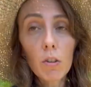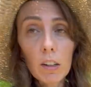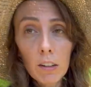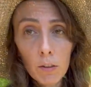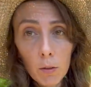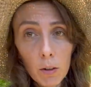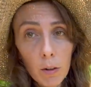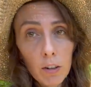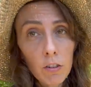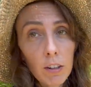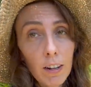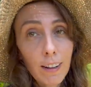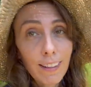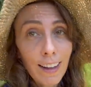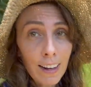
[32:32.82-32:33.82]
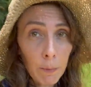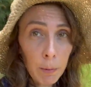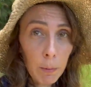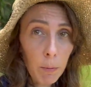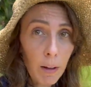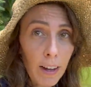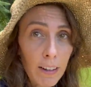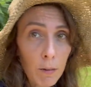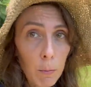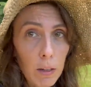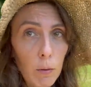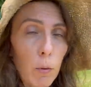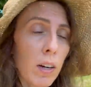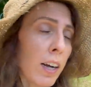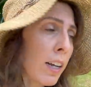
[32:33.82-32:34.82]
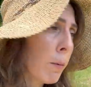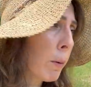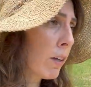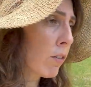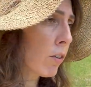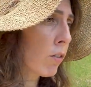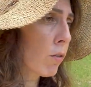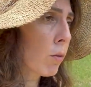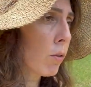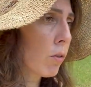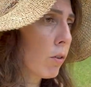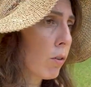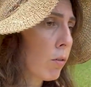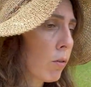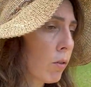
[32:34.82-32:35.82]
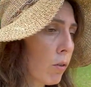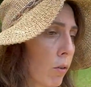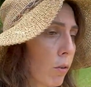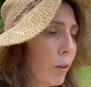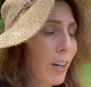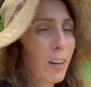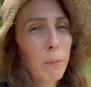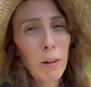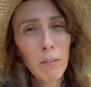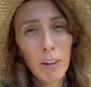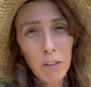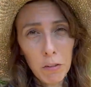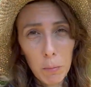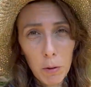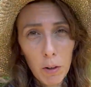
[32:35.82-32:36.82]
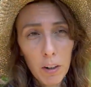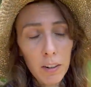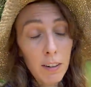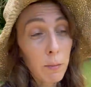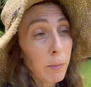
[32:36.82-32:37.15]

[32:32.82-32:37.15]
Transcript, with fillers: leads to a question that a lot of people ask me, what kind of pest control do you do, like on my vegetable garden?